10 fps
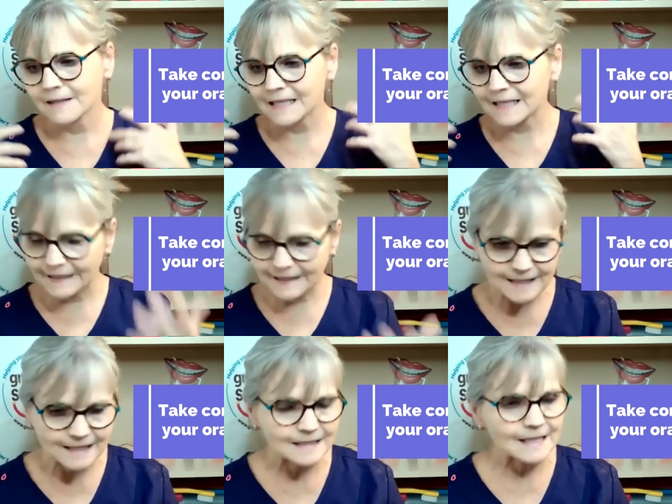
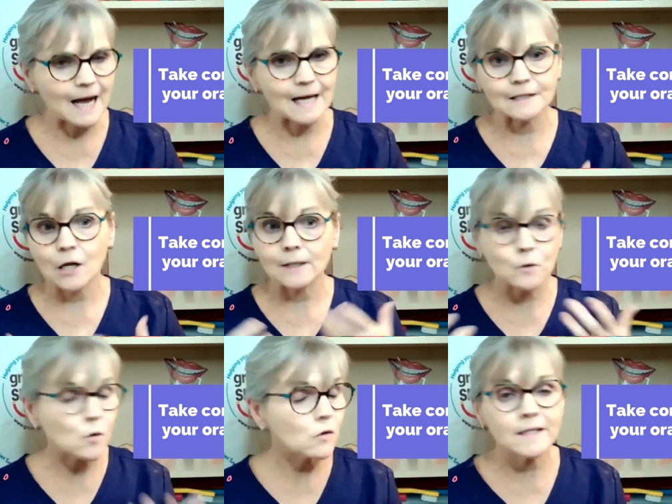cleanings and, um, and
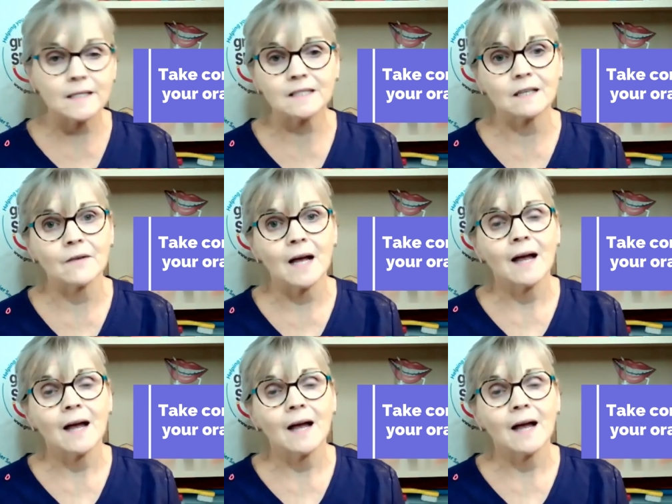all this stuff.